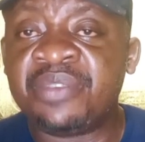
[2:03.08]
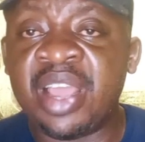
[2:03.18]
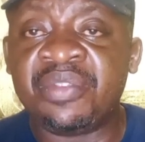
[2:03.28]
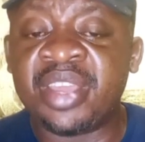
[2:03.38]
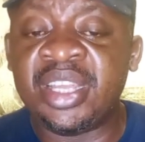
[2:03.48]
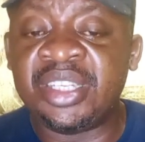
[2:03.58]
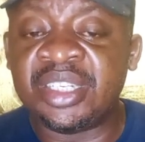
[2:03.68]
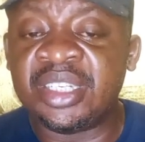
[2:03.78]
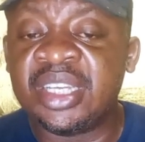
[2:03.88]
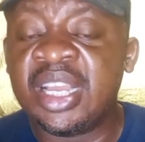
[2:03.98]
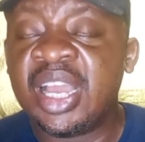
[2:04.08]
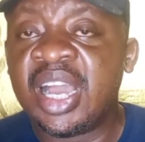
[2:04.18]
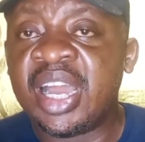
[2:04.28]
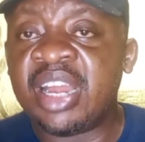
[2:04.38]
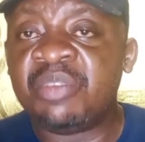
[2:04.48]
5 kg,
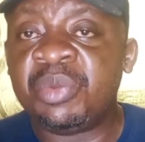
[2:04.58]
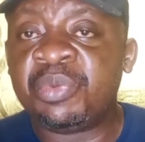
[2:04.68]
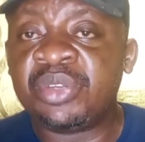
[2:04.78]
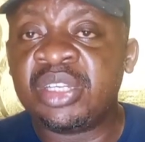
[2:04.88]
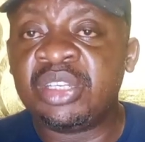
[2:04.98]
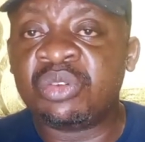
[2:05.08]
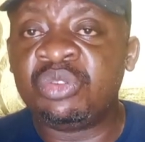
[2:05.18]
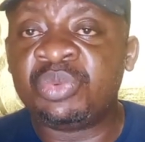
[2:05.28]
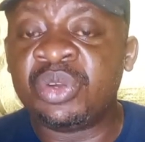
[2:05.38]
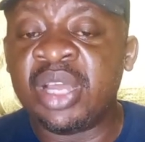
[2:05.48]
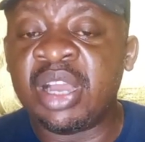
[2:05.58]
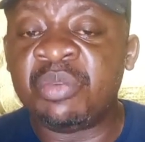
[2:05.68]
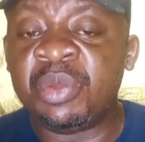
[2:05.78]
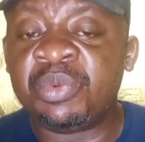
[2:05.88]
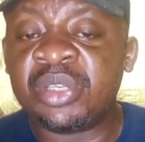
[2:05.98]
and I'll be putting the crude.
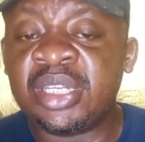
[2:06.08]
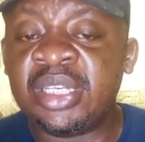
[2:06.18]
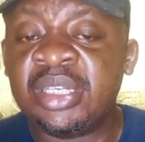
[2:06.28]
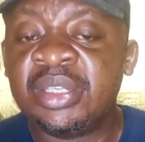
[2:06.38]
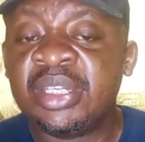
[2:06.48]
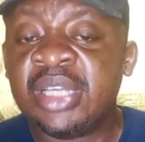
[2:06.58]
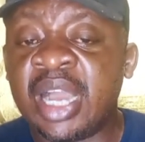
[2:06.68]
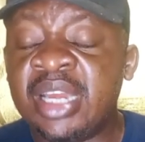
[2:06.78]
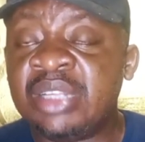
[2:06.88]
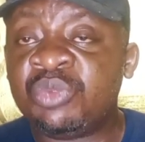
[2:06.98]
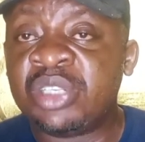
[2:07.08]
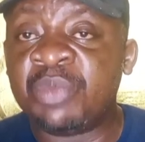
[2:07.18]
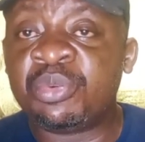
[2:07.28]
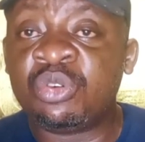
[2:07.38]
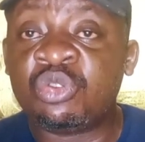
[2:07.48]
And it's with
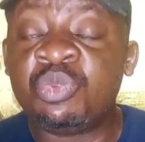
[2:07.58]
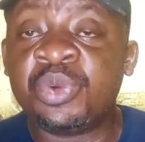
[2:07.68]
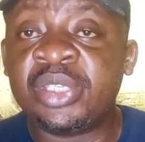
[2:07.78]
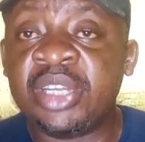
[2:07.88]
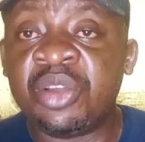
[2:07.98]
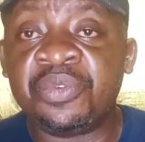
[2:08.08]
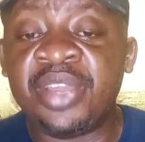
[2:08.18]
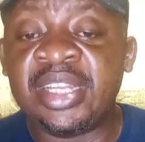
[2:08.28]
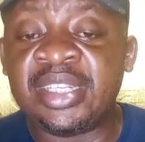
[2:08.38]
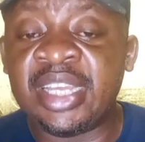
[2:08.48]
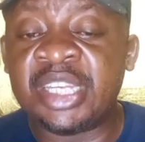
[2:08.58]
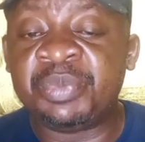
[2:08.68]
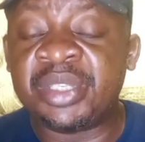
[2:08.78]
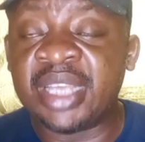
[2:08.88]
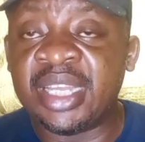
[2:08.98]
a crude protein of
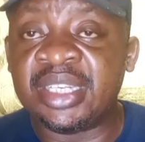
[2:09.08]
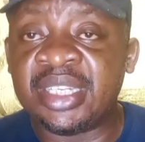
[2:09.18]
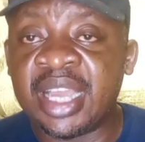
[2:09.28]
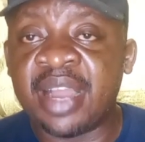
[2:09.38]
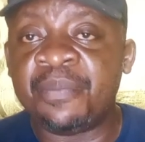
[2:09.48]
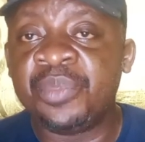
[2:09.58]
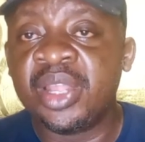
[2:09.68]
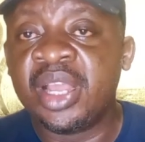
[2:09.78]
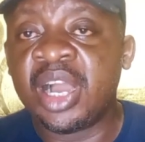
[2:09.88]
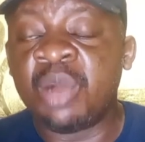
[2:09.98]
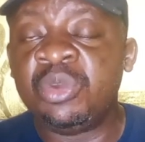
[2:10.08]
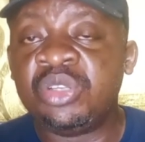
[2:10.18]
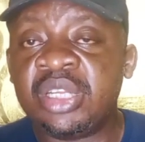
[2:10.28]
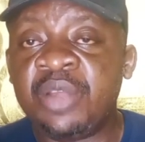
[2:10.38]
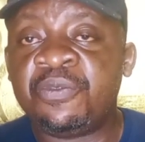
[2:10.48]
88%. Yeah, I'll be
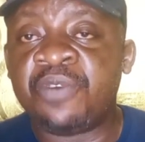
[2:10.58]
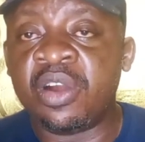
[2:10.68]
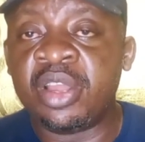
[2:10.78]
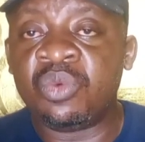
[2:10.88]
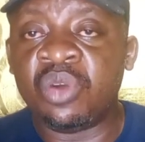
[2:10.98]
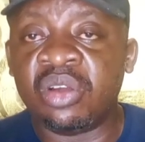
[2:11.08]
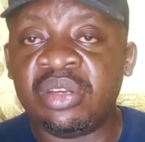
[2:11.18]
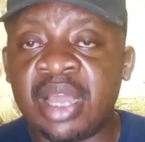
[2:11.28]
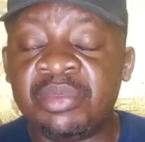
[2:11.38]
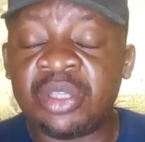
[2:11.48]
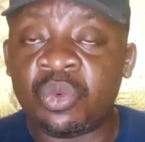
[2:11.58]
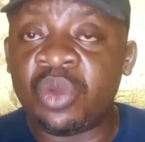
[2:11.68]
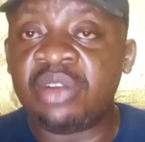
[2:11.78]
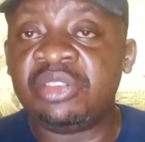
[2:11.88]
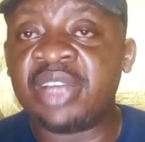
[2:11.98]
using a foreign one, that means a
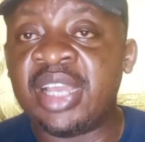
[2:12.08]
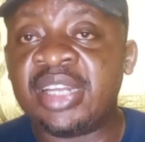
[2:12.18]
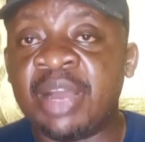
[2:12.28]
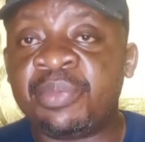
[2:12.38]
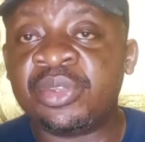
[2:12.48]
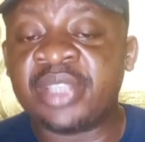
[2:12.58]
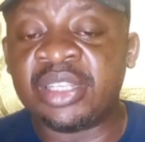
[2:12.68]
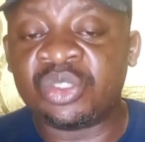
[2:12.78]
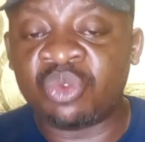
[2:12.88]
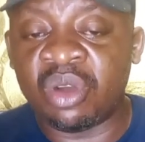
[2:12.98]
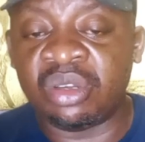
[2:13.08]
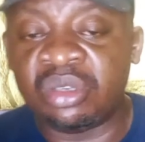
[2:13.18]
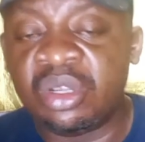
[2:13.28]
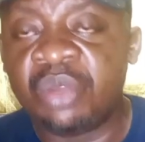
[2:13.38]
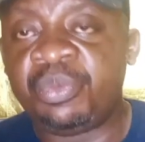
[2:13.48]
well-dried and processed one.
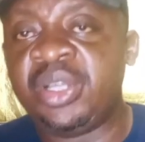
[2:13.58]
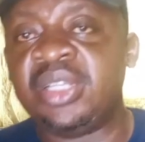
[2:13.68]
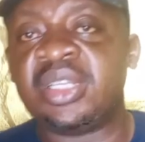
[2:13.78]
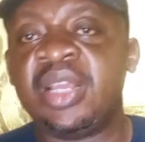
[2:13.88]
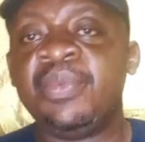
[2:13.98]
Please,